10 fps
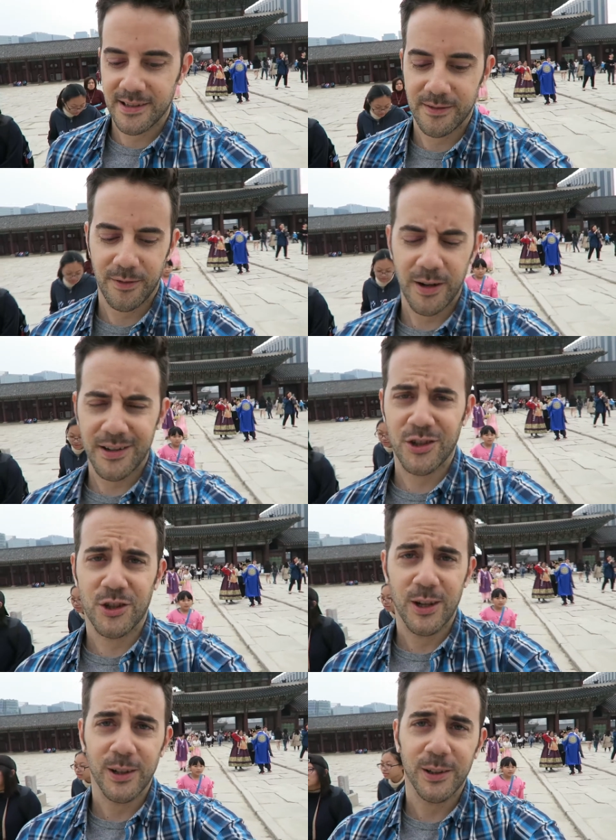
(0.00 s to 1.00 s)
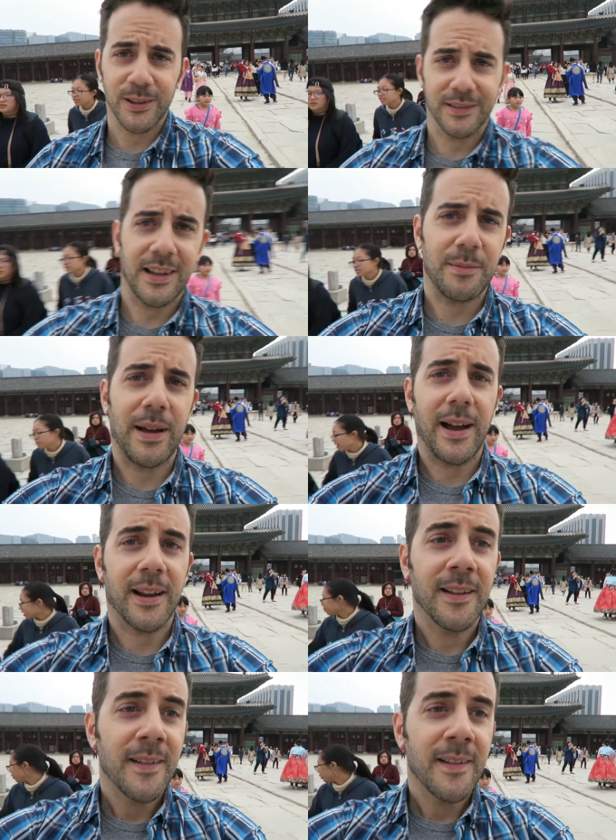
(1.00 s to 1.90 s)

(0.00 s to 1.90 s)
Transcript: it's very chill and laid back.